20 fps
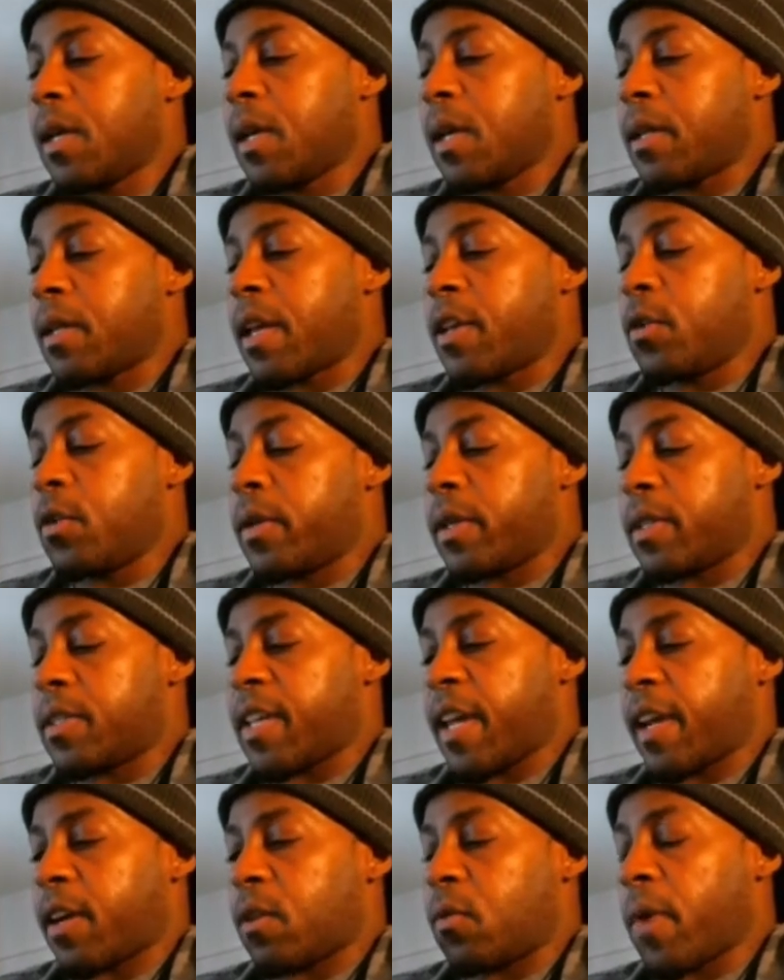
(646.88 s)
you can
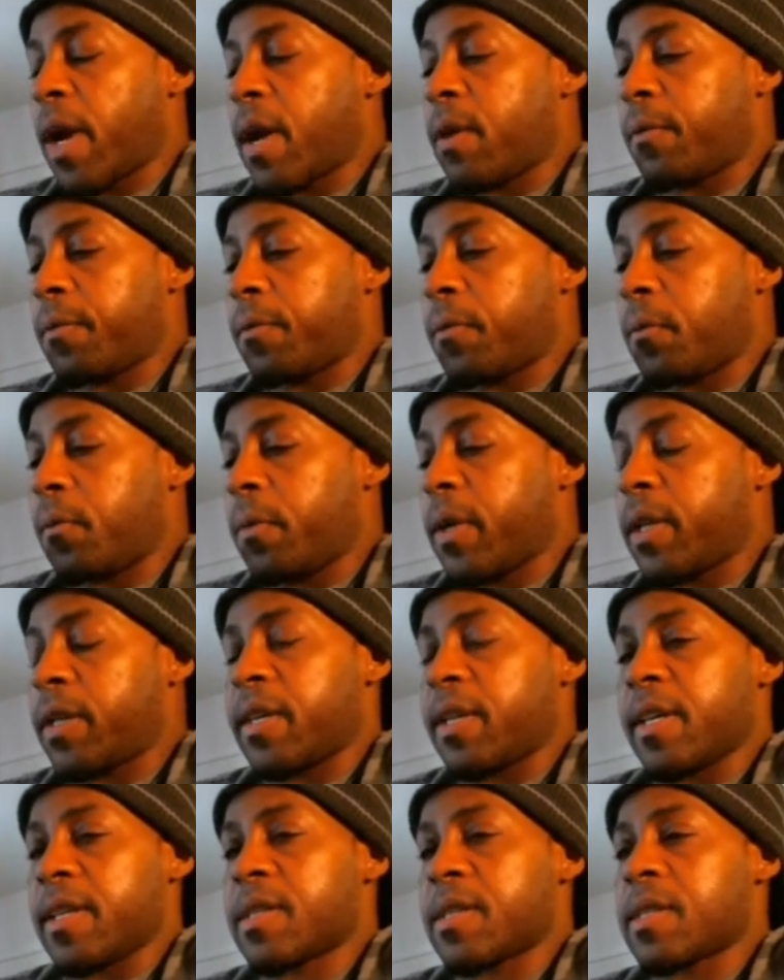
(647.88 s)
take away
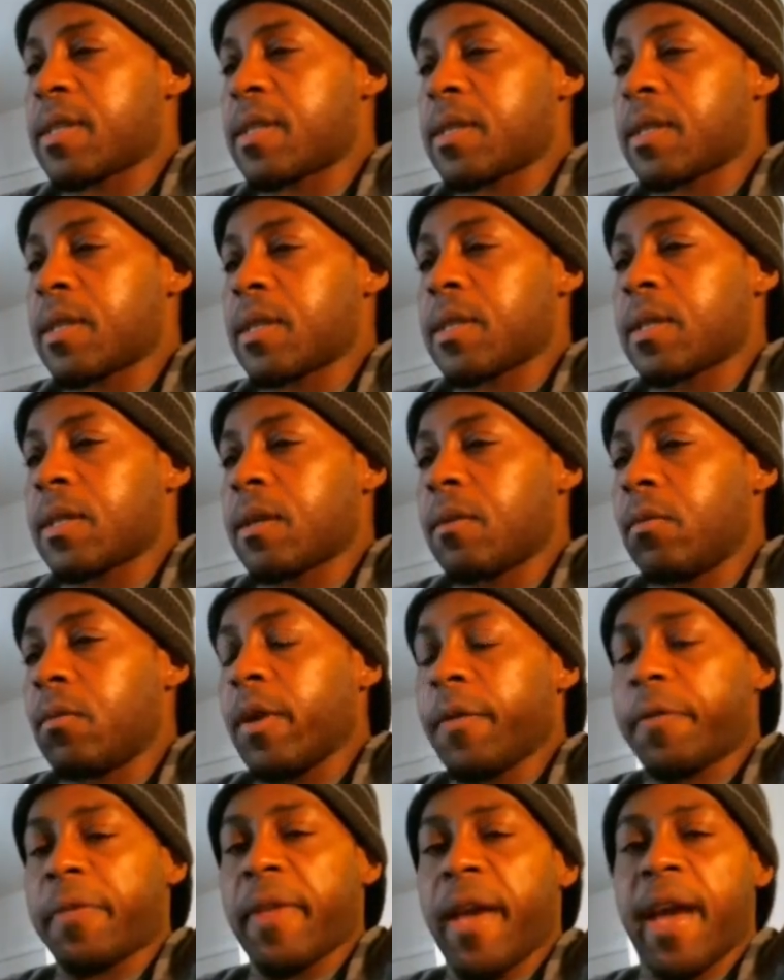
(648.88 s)
with
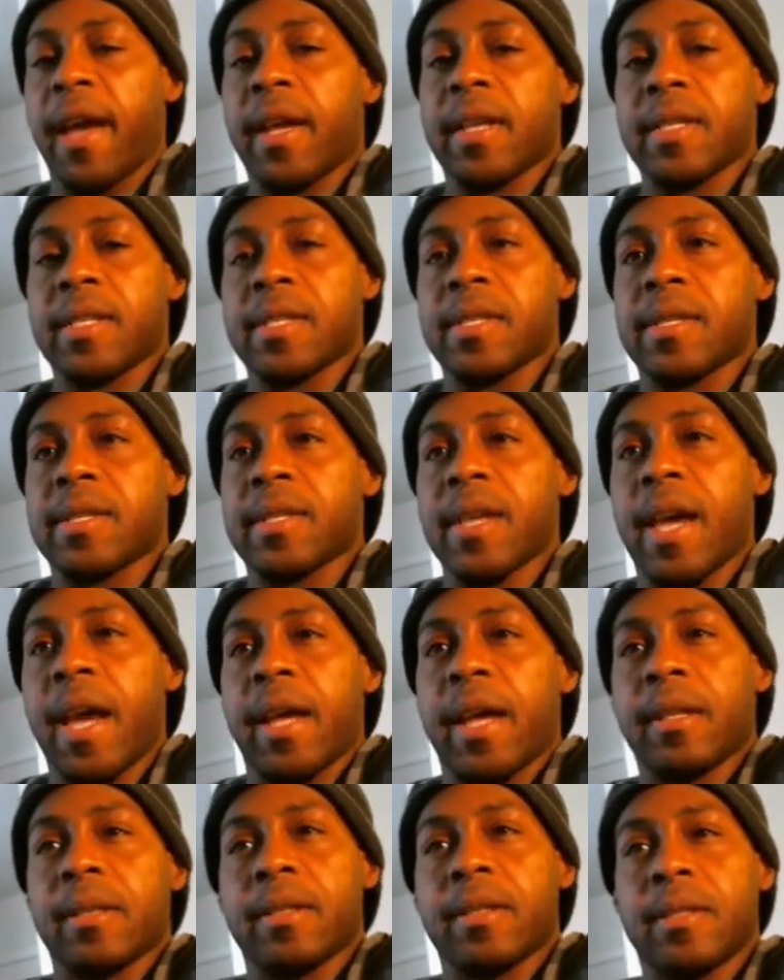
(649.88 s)
that is
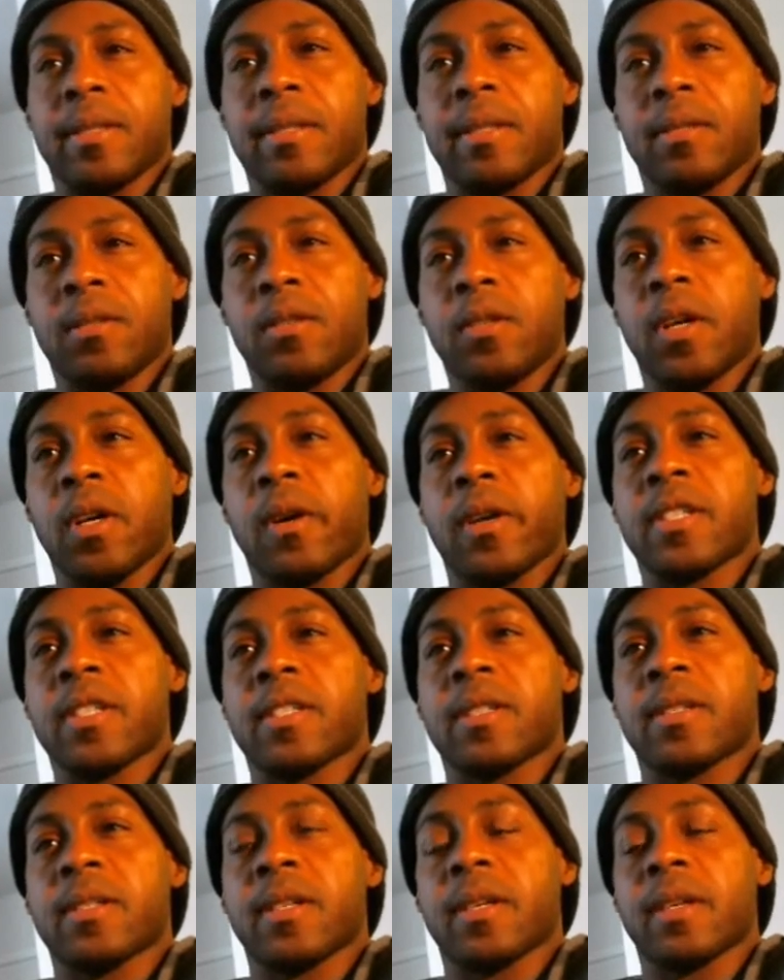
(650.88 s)
that, you know,
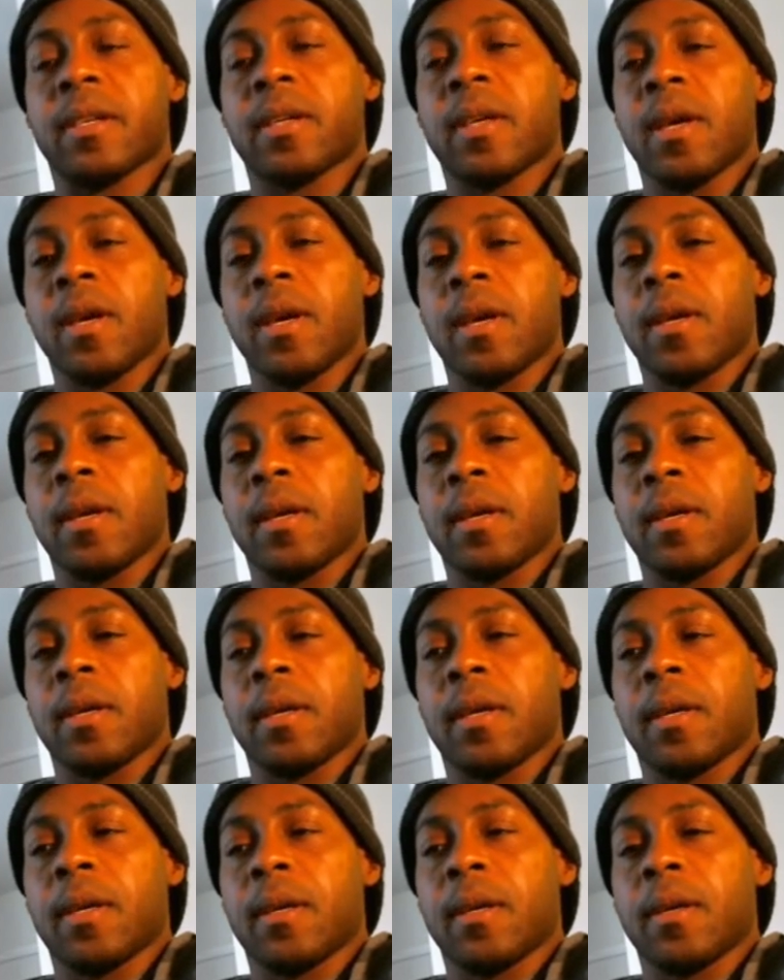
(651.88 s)
it's
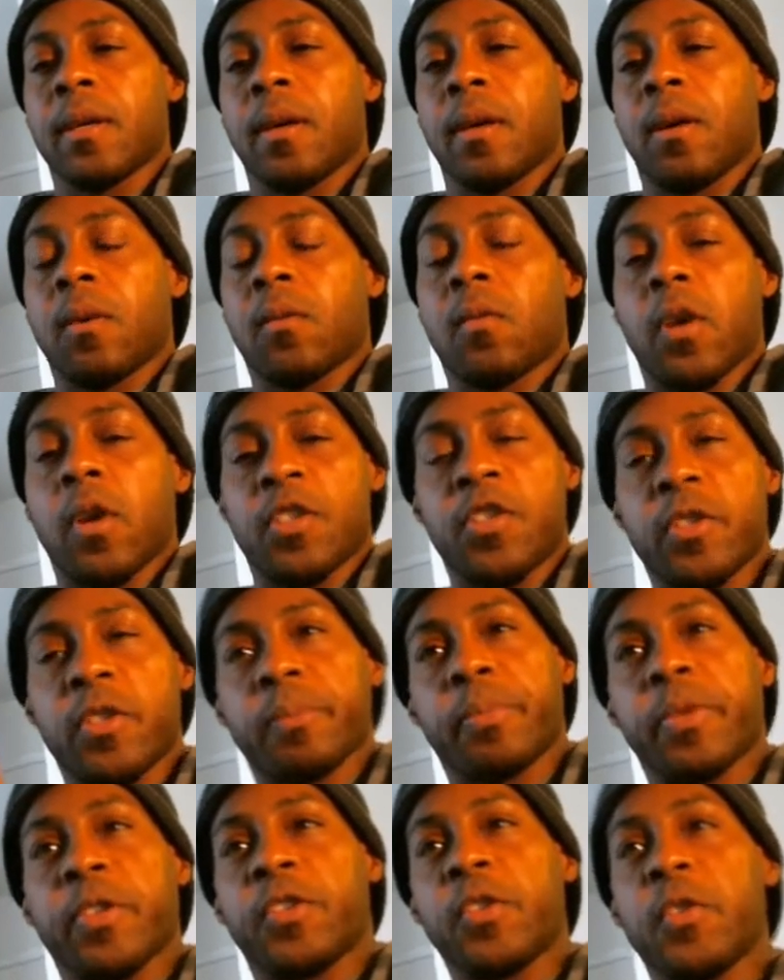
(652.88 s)
of course you
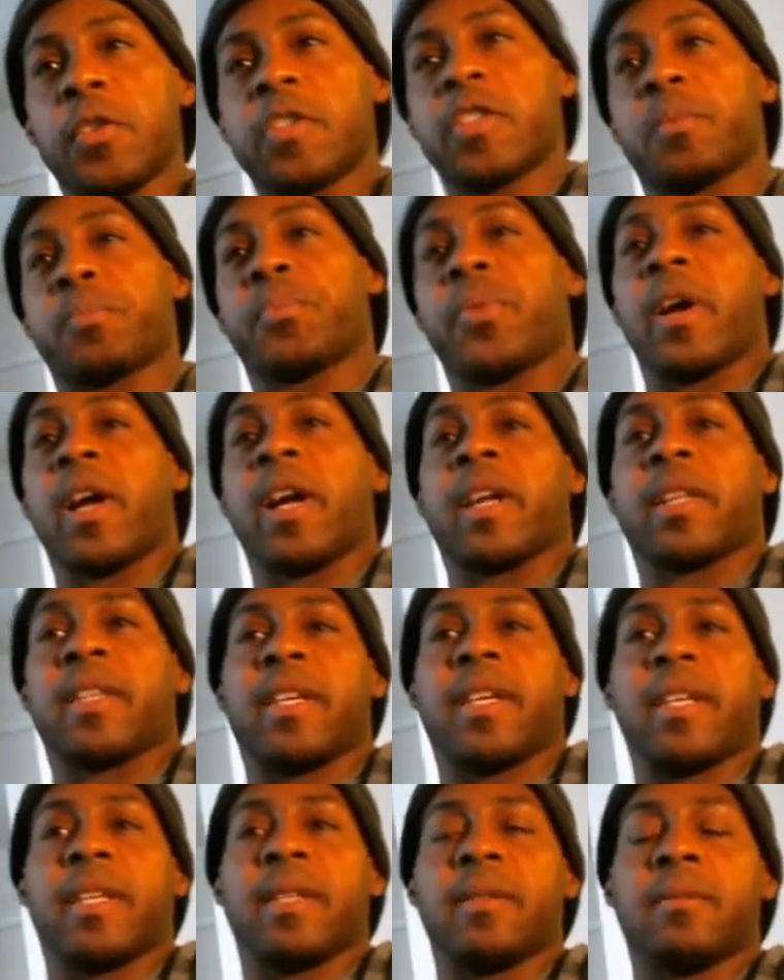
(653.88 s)
can produce a product
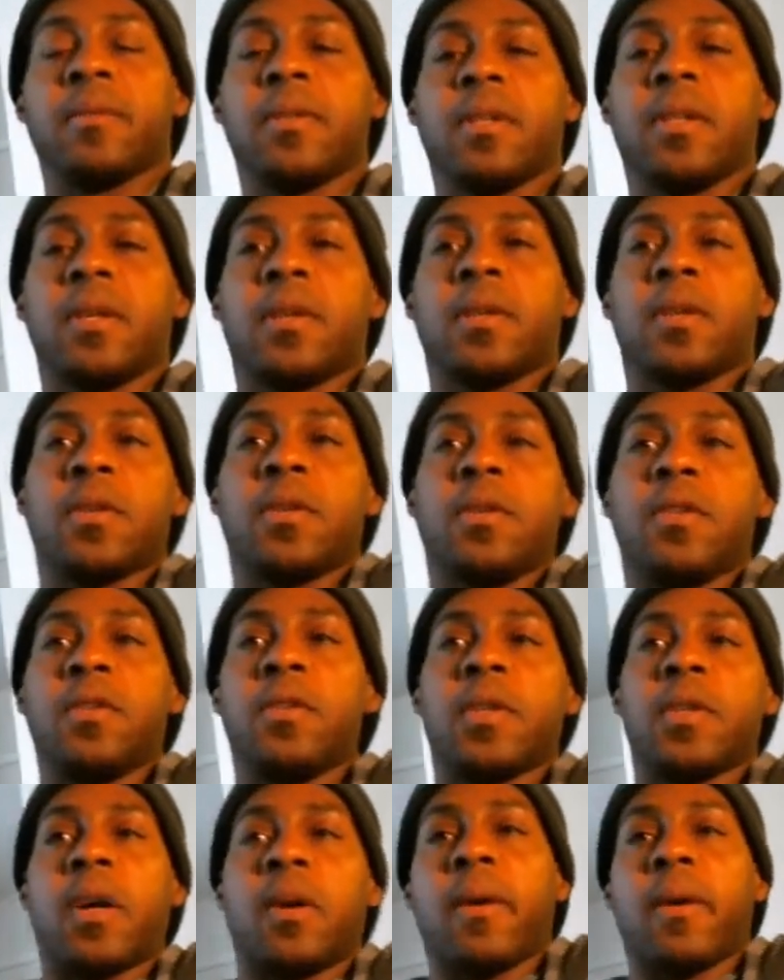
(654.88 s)
and,
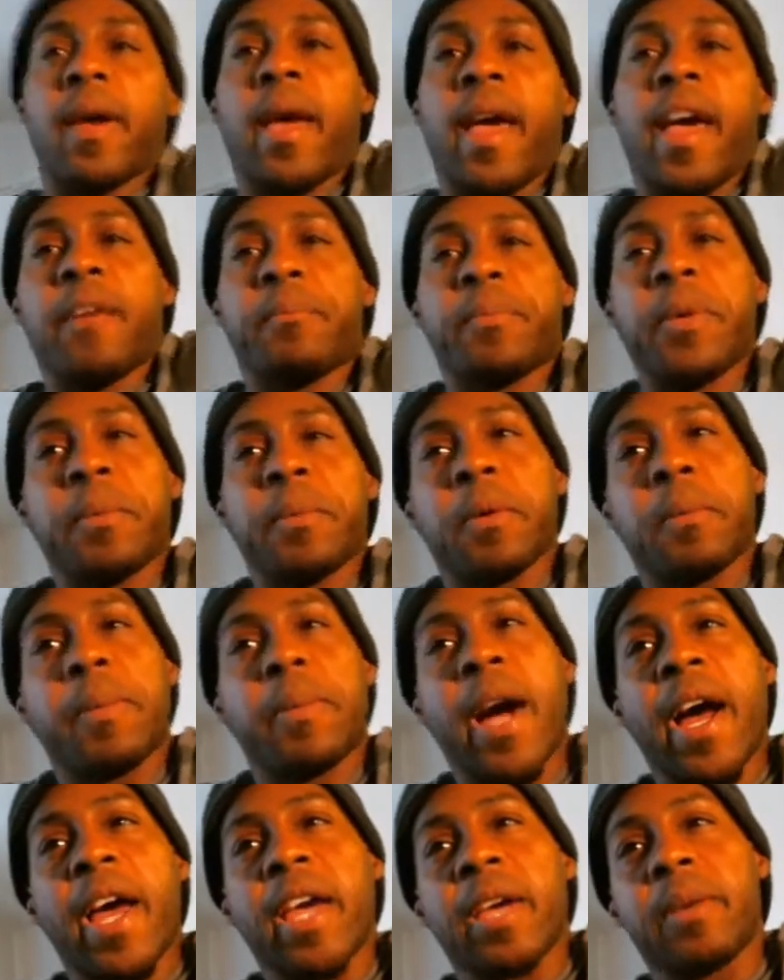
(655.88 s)
you know, have people
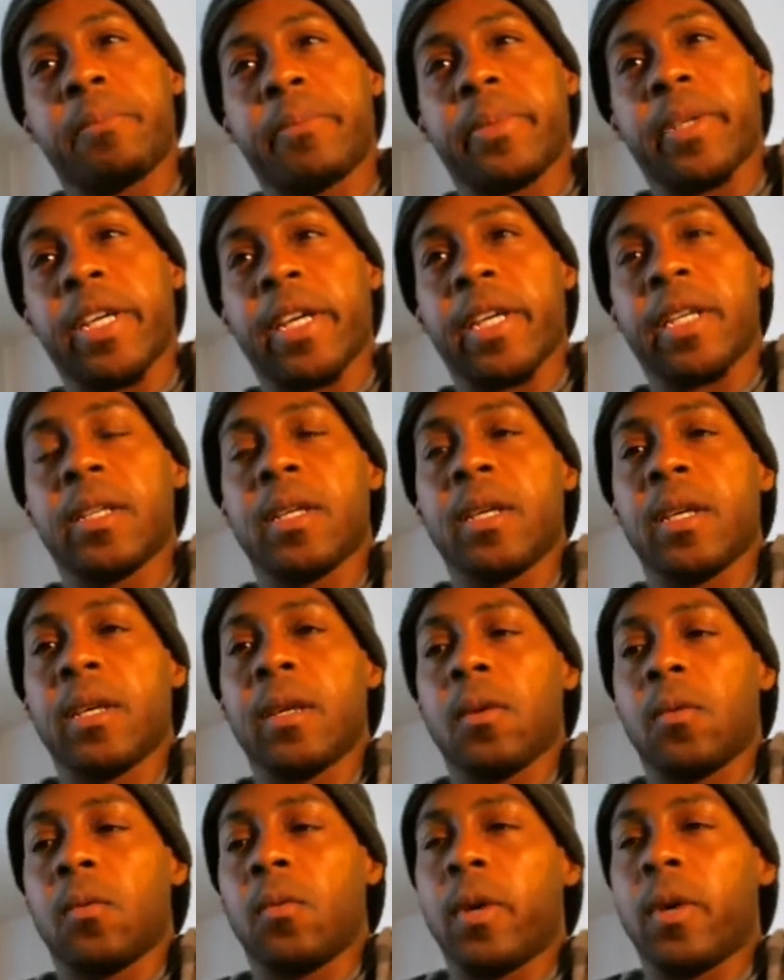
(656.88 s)
buy it, but
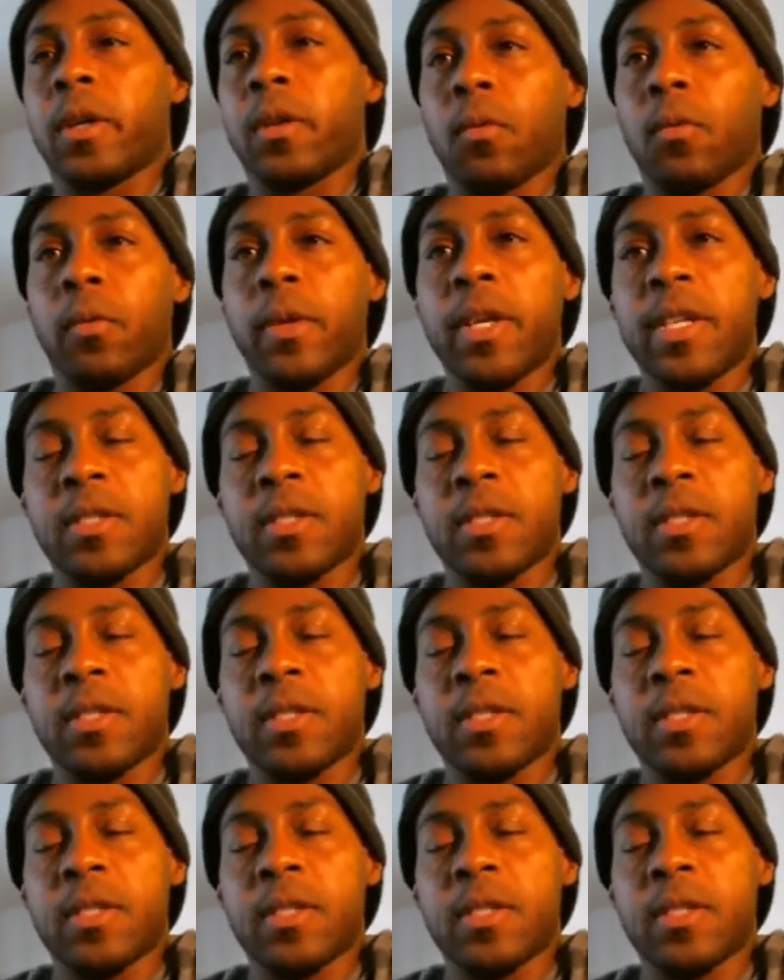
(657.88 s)
one of